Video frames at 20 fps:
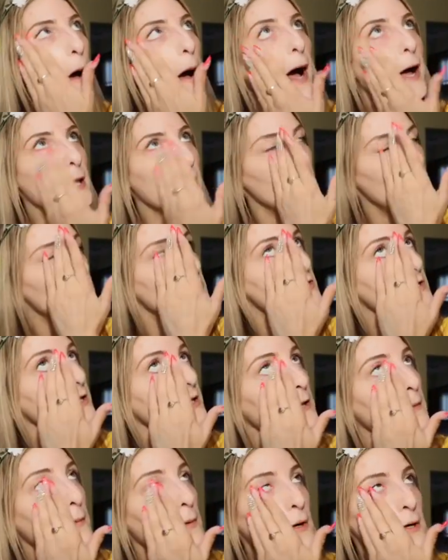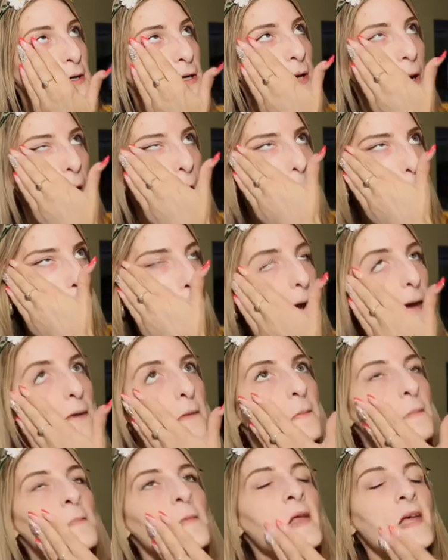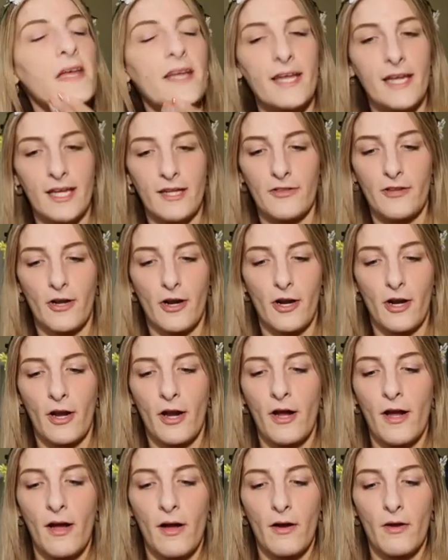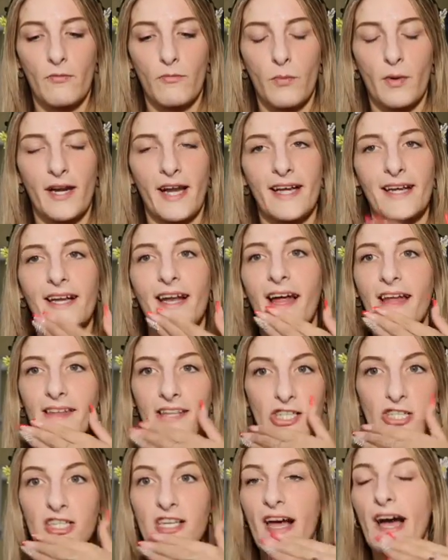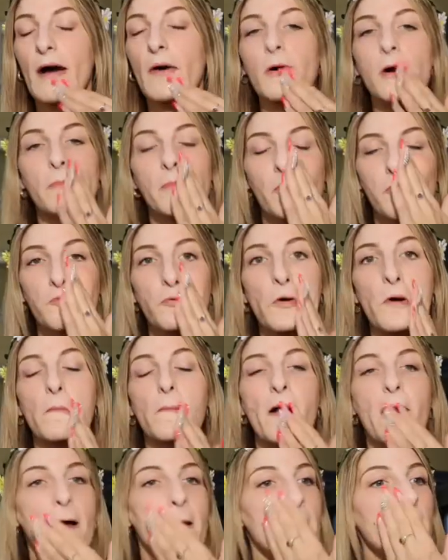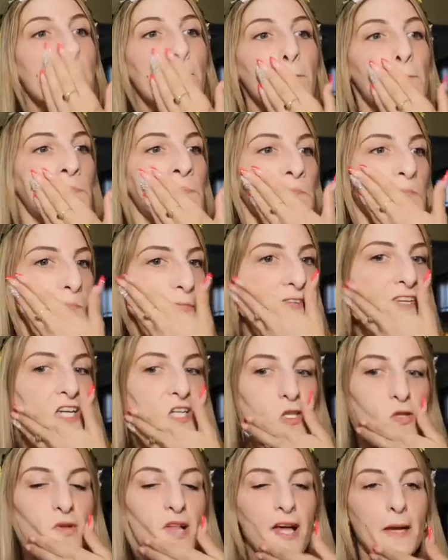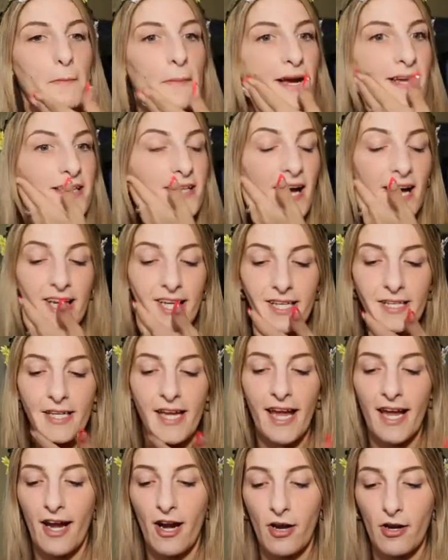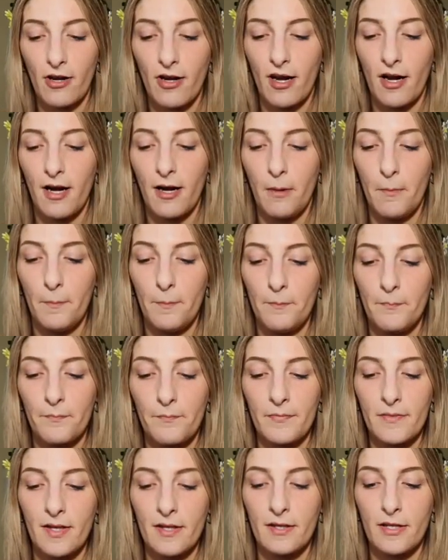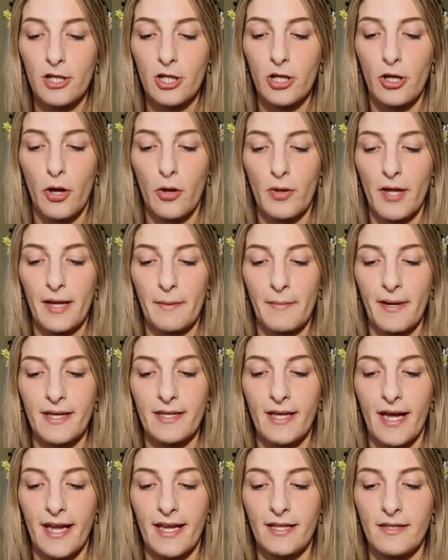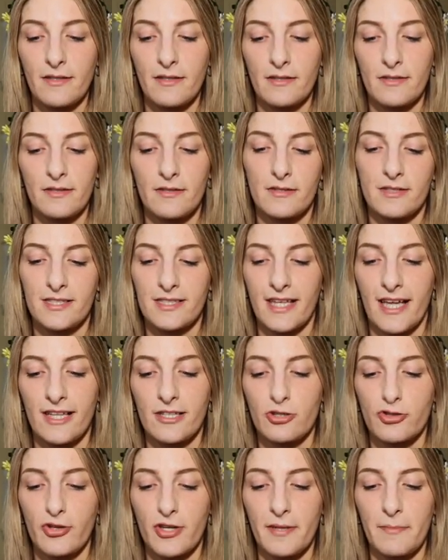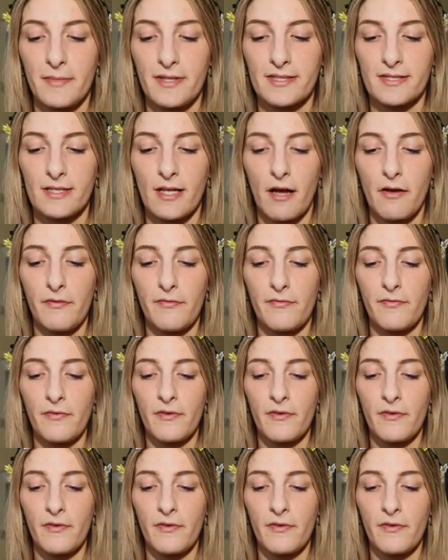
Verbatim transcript: I usually put it on either when I get out of the shower before bed, when I do like my night care, um, you know, like my night skin treatment stuff.